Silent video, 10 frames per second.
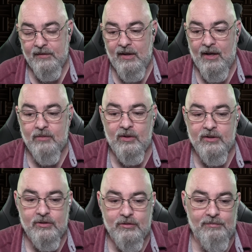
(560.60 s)
and what
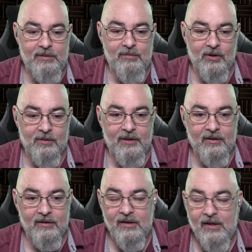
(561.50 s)
should be more
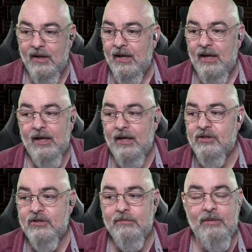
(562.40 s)
compelling. It
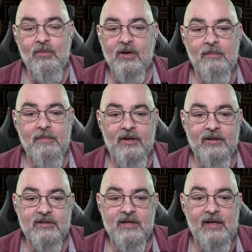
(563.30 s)
should be more
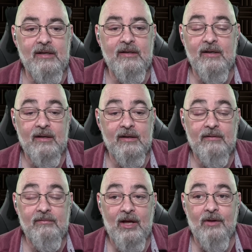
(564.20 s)
compelling to eat
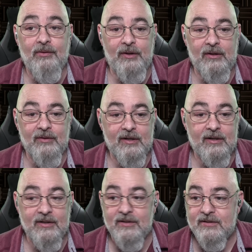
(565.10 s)
healthy than it
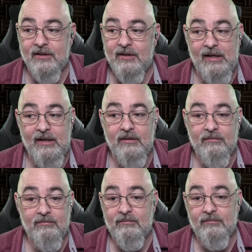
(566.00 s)
is to eat
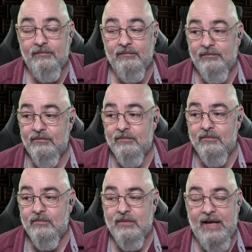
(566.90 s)

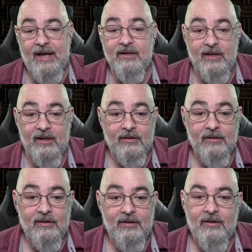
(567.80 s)
candy.
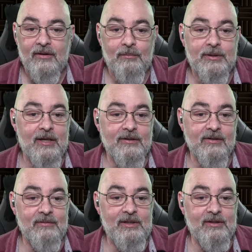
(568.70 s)
But that
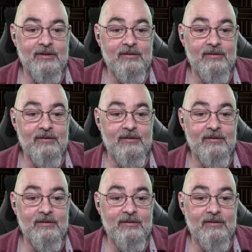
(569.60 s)
doesn't mean that